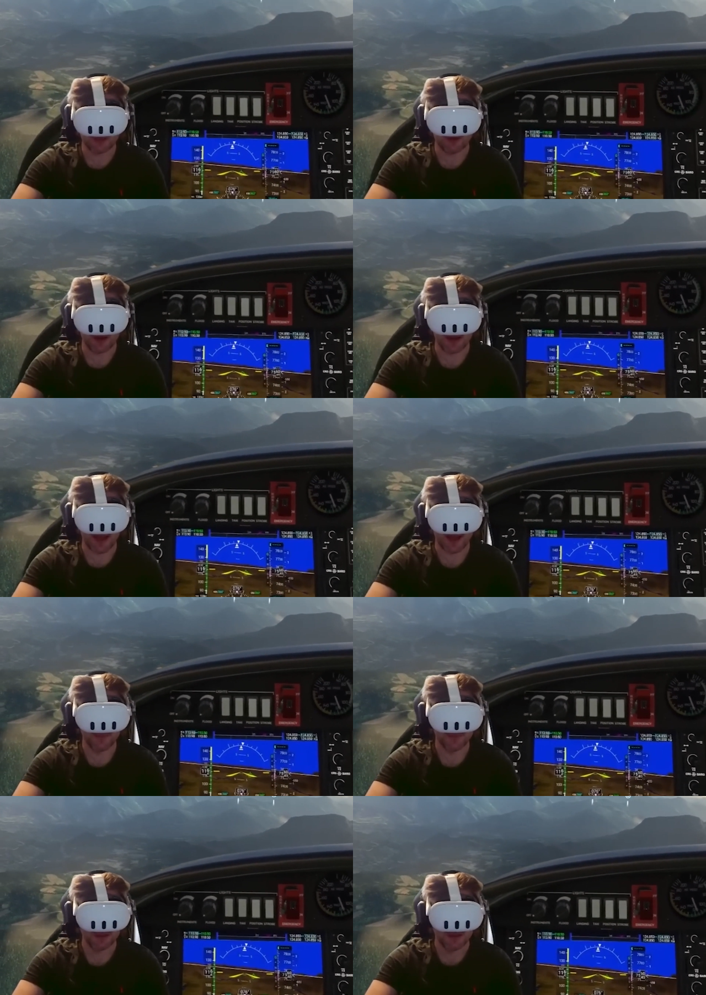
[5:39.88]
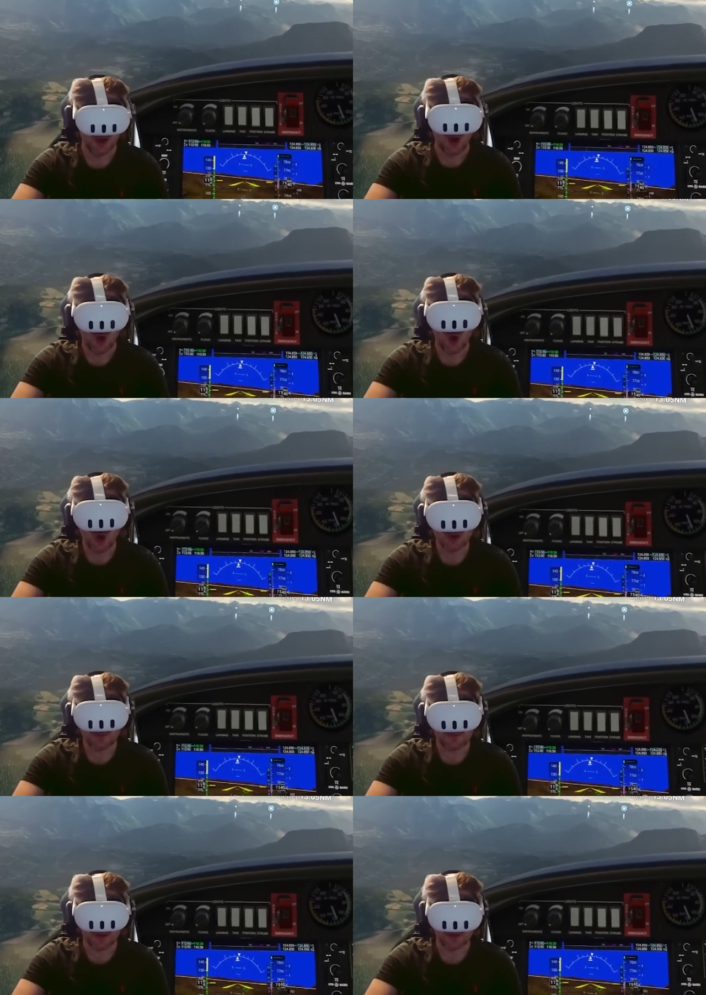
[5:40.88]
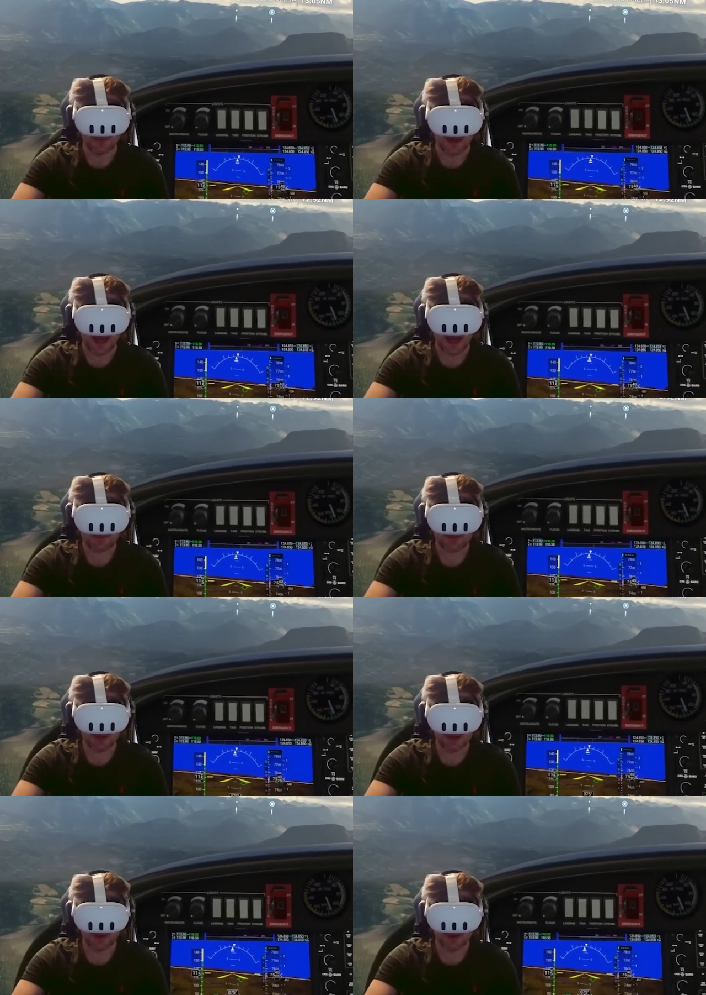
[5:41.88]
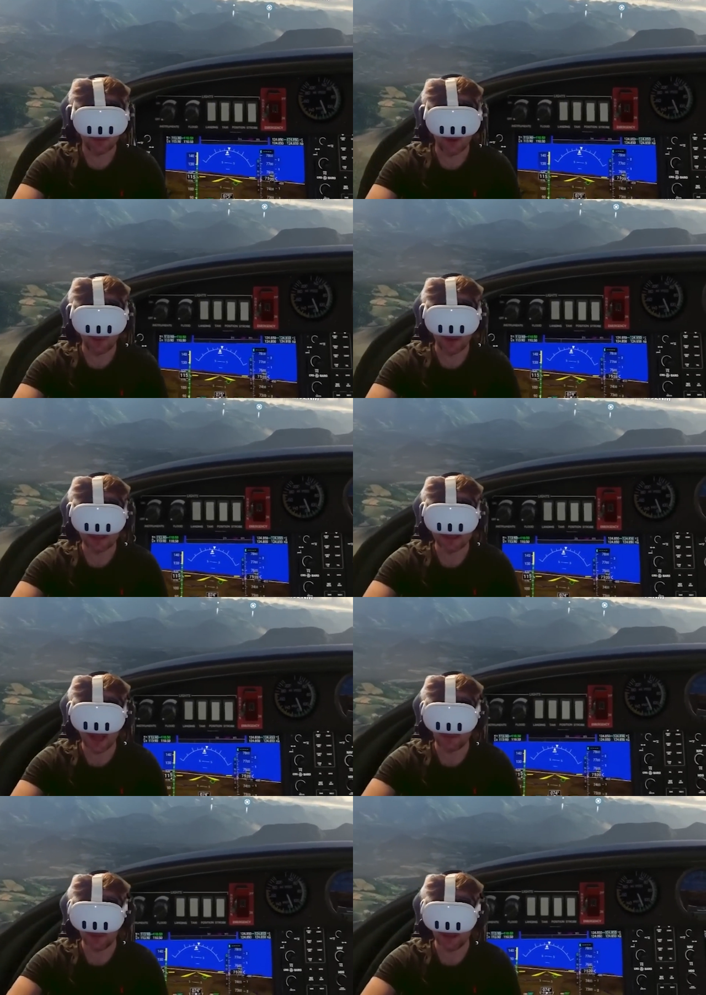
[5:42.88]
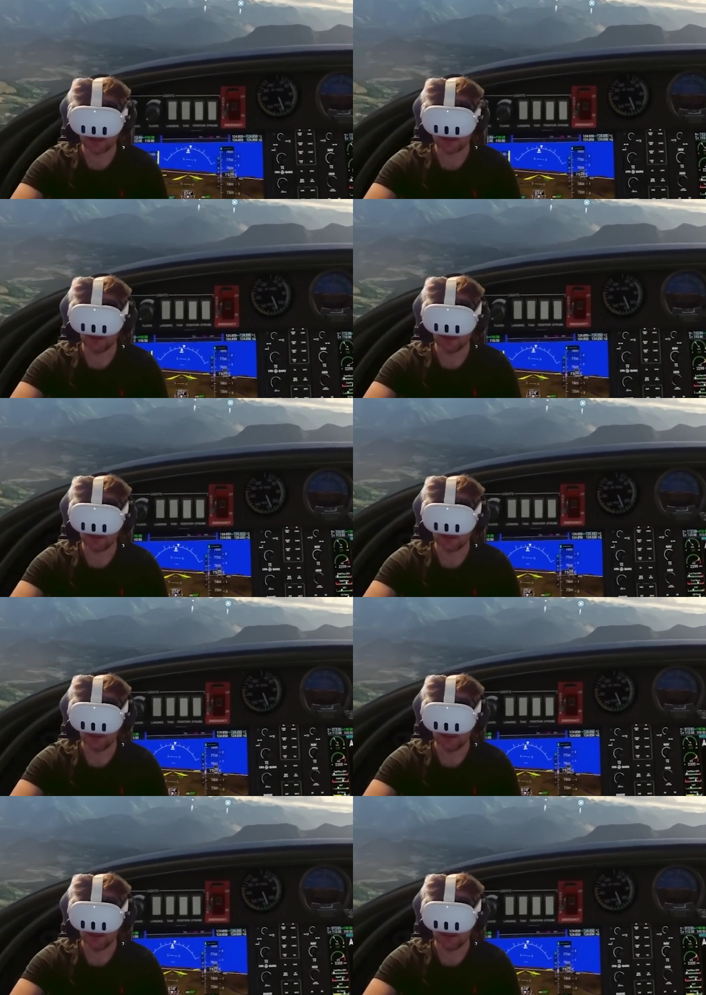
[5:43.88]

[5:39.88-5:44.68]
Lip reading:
No face is visible, so there are no lips to read.